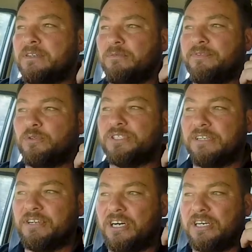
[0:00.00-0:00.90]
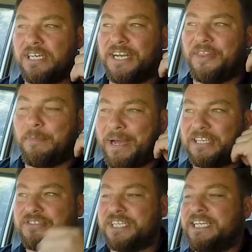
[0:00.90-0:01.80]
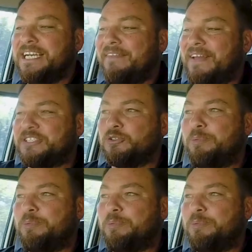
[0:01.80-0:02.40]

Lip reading: we've also got another battery. And that's all